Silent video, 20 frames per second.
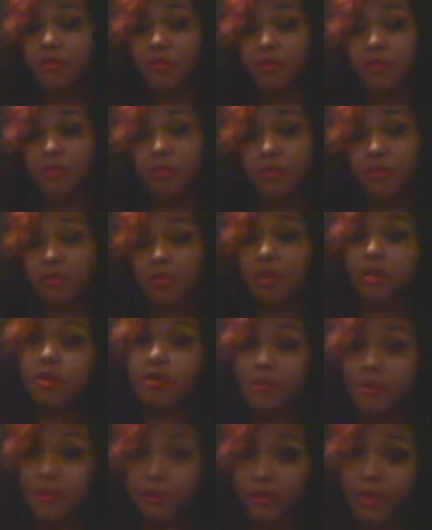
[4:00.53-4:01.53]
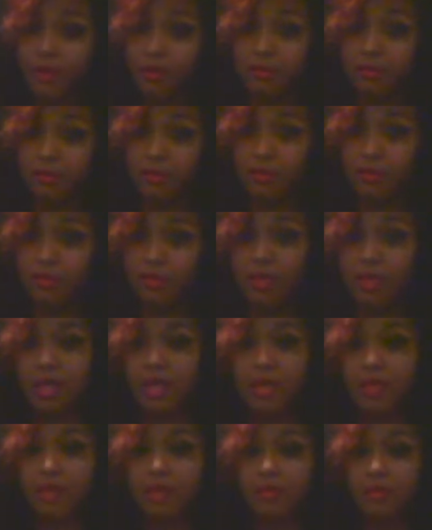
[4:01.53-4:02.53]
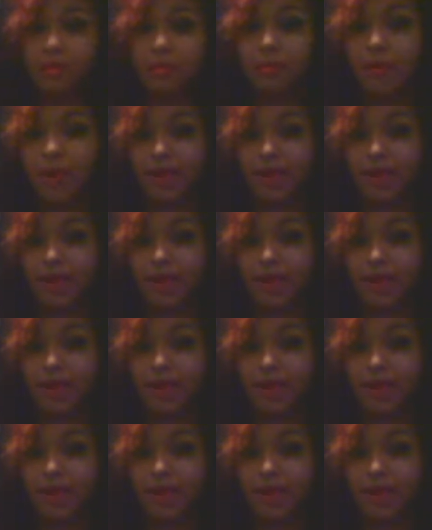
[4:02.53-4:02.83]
or start of 2013 is